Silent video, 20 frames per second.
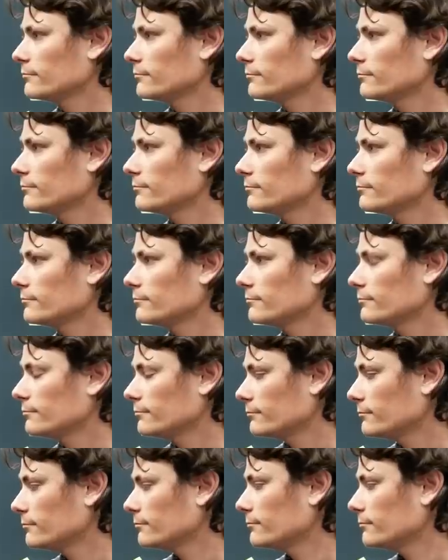
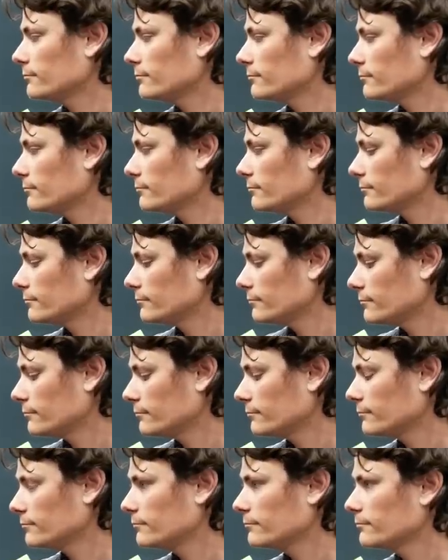
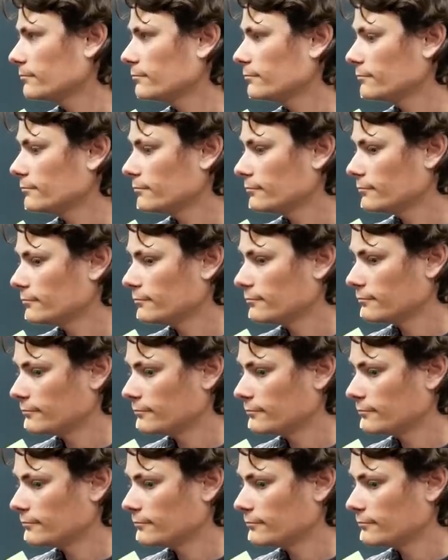No words are spoken by the person on screen.